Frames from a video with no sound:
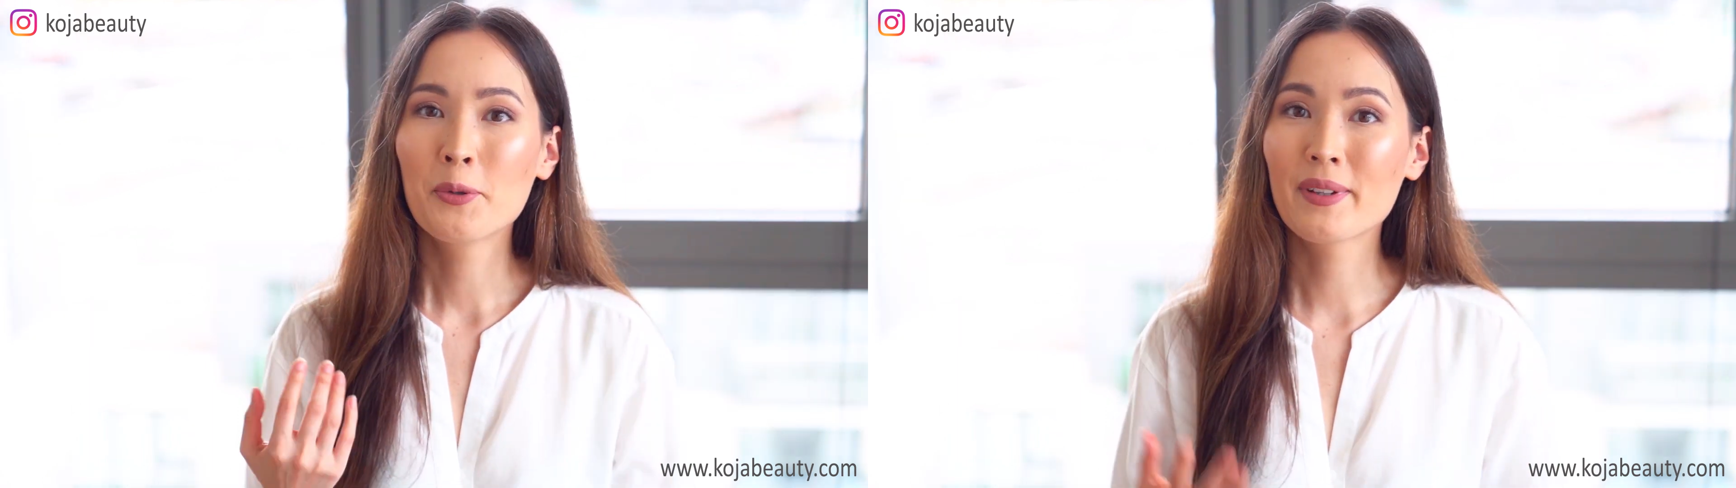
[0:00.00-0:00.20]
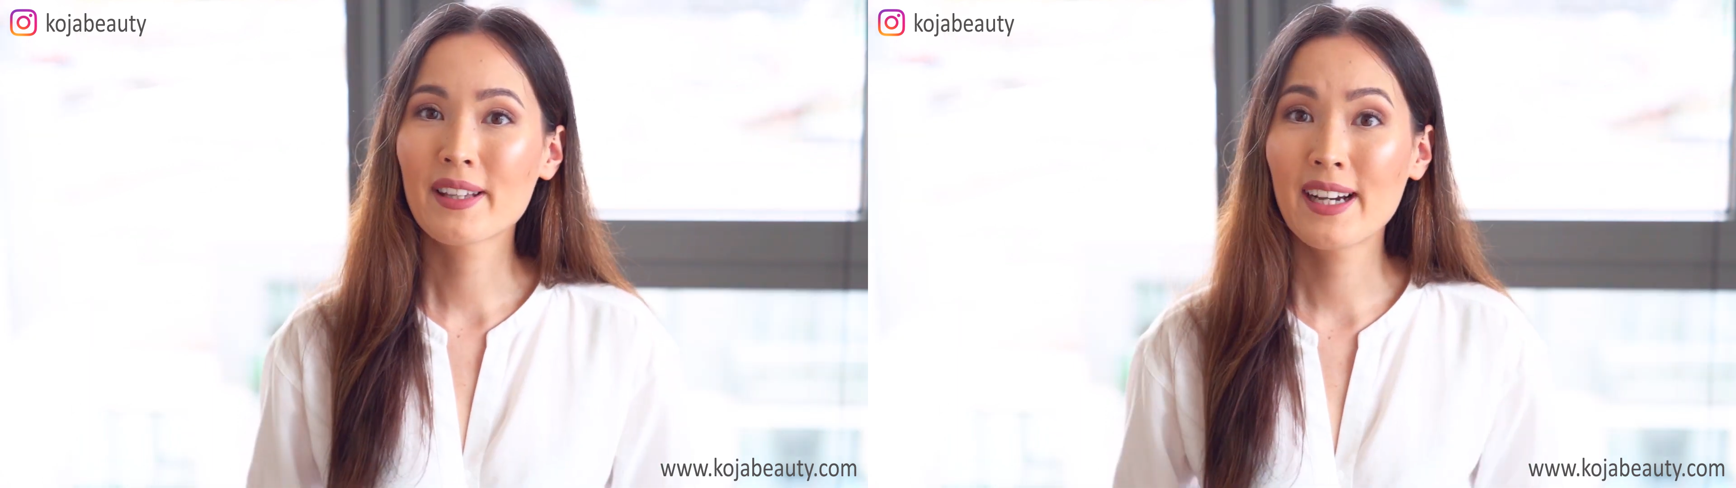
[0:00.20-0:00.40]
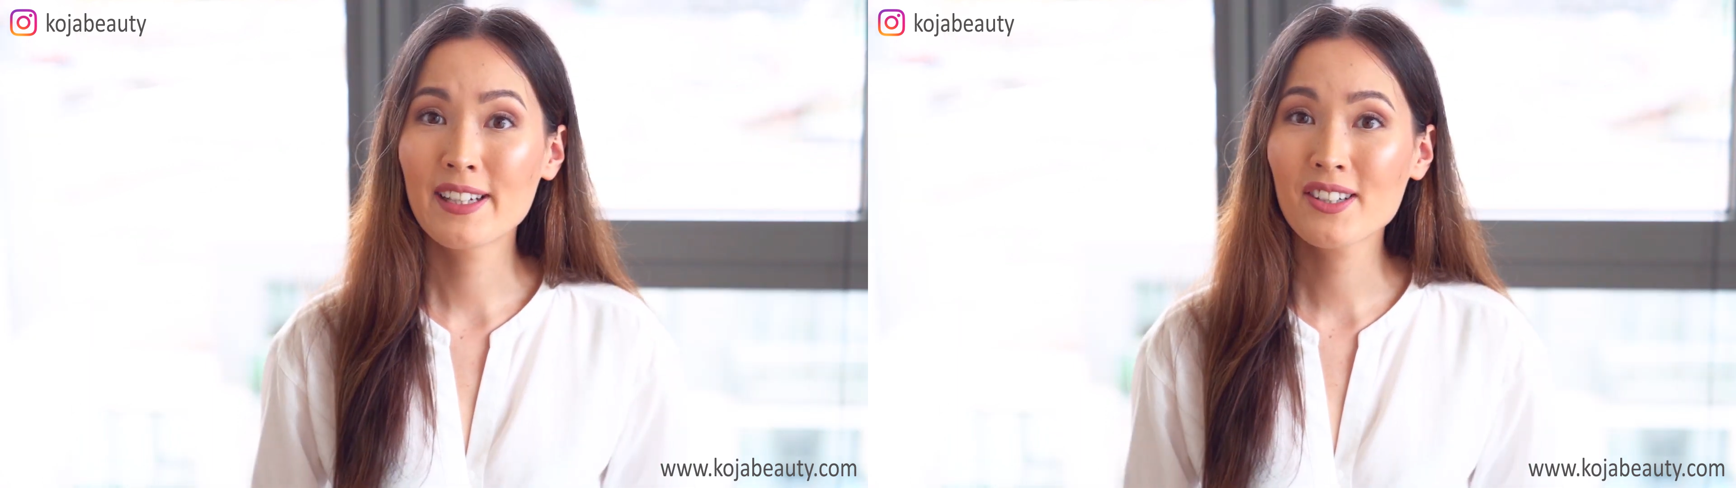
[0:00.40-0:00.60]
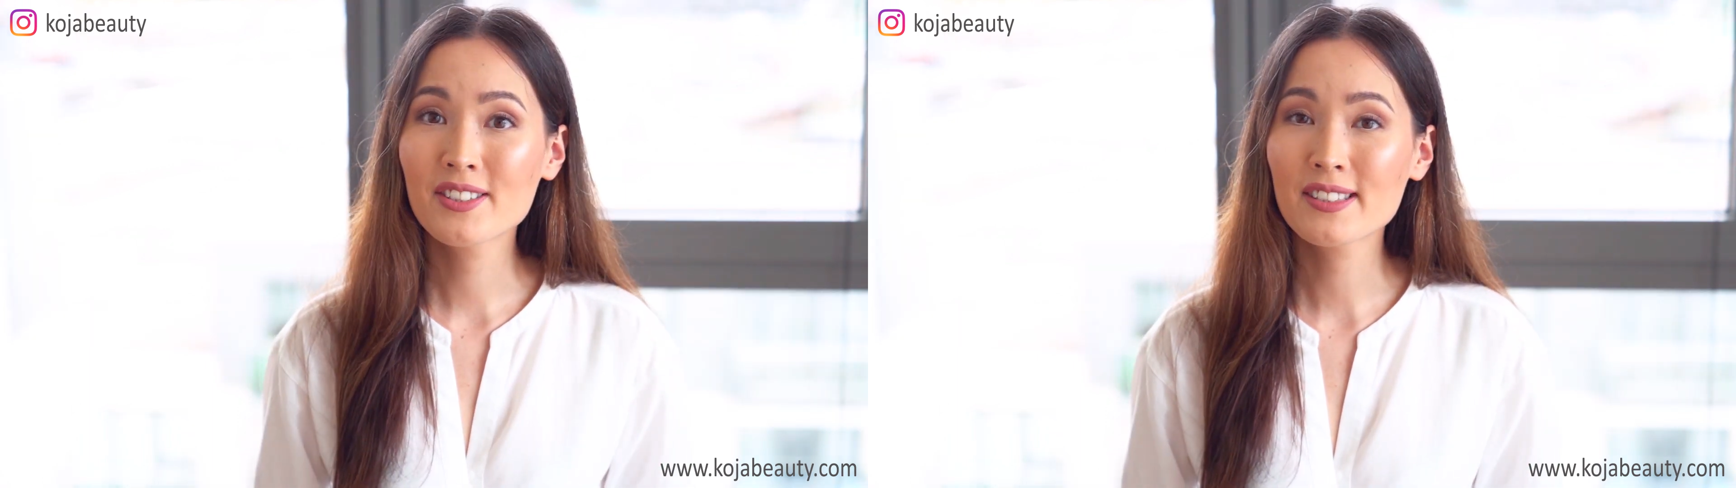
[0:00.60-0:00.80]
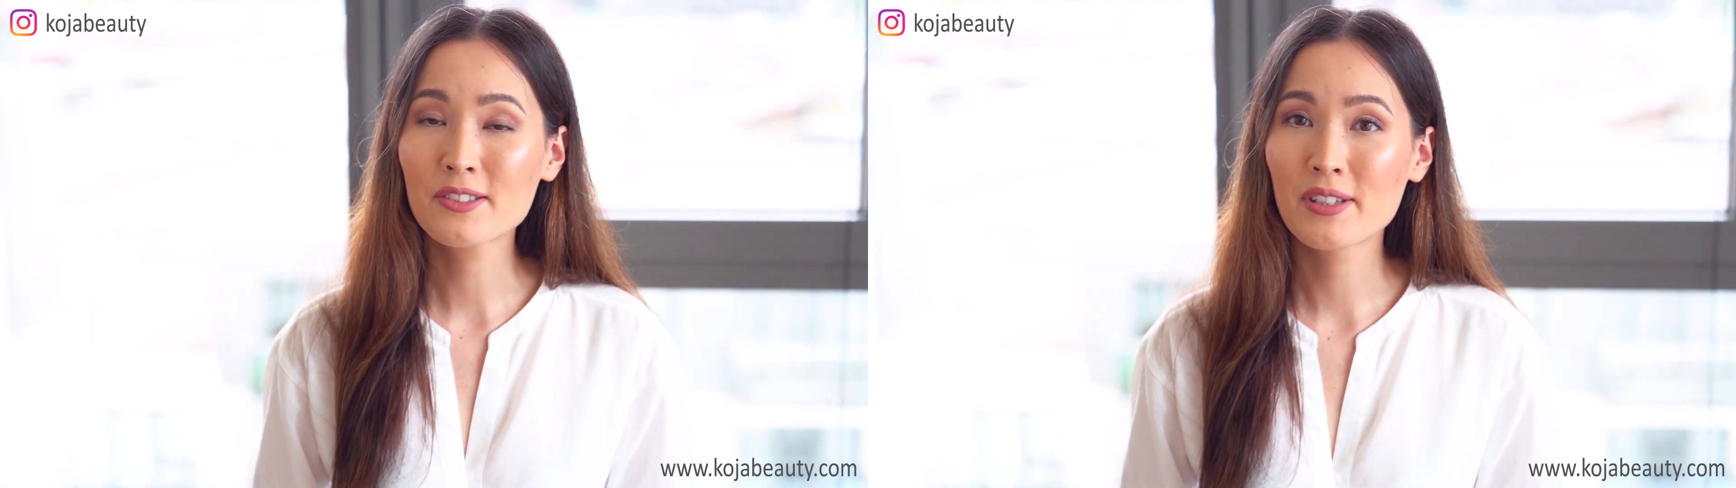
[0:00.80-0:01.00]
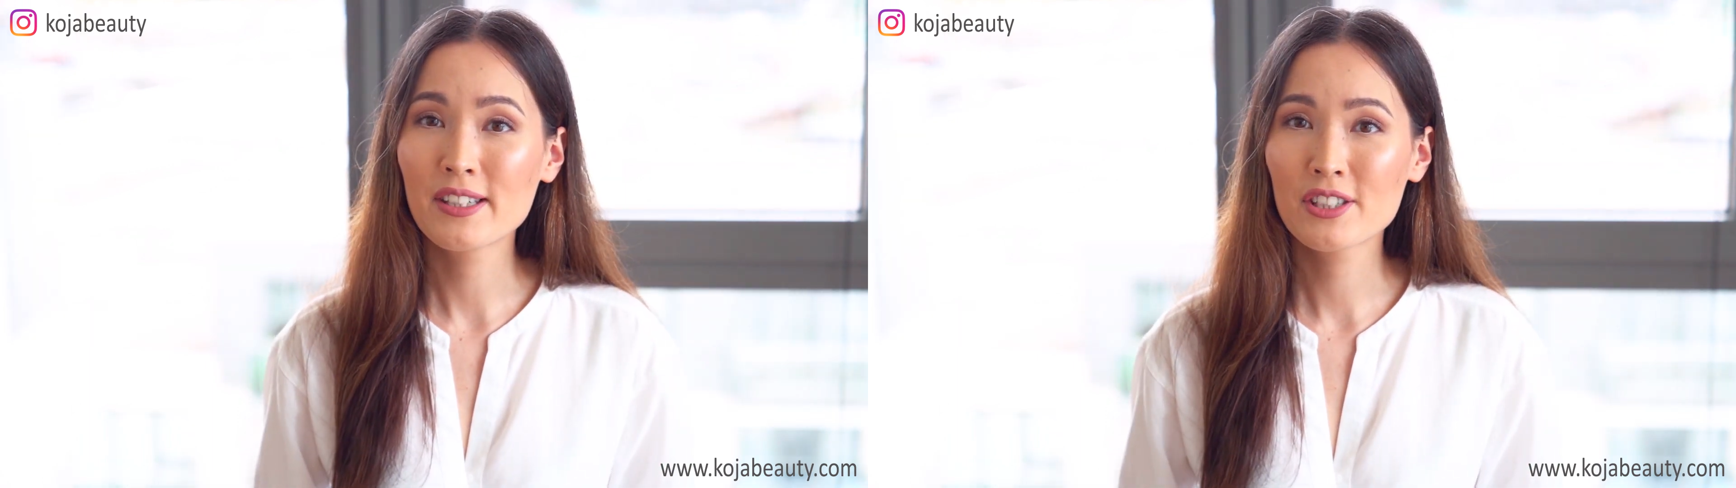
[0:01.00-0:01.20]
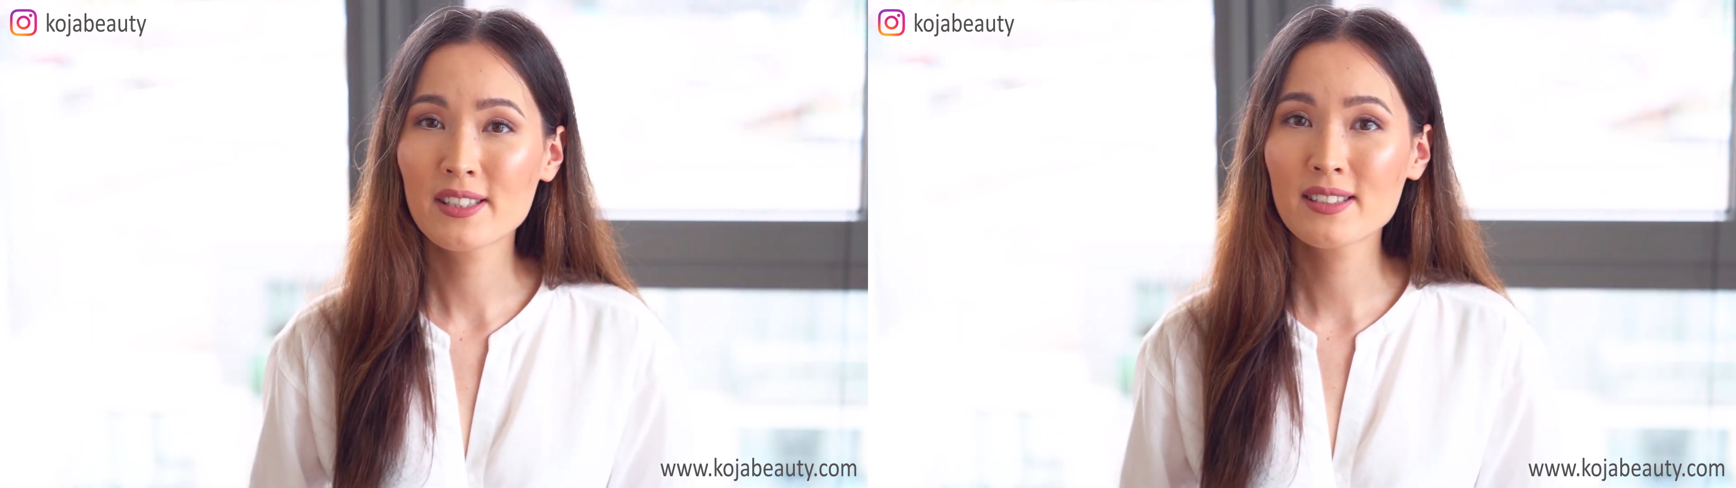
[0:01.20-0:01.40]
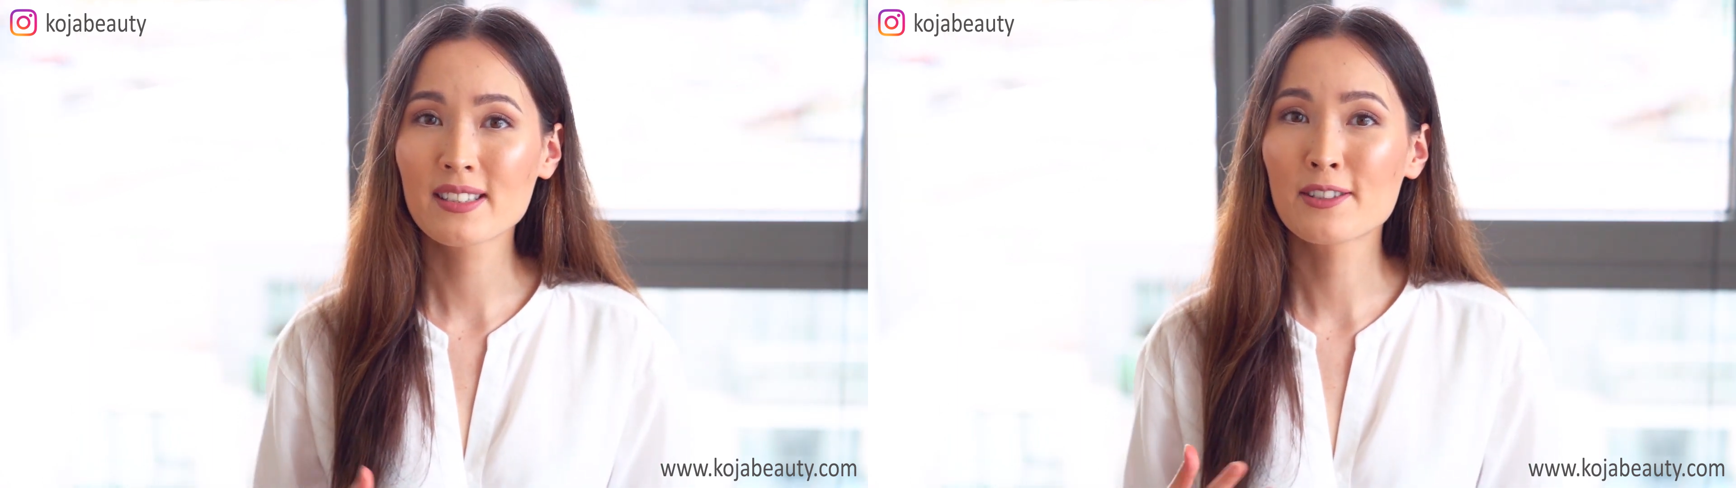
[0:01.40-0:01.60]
With higher concentrations,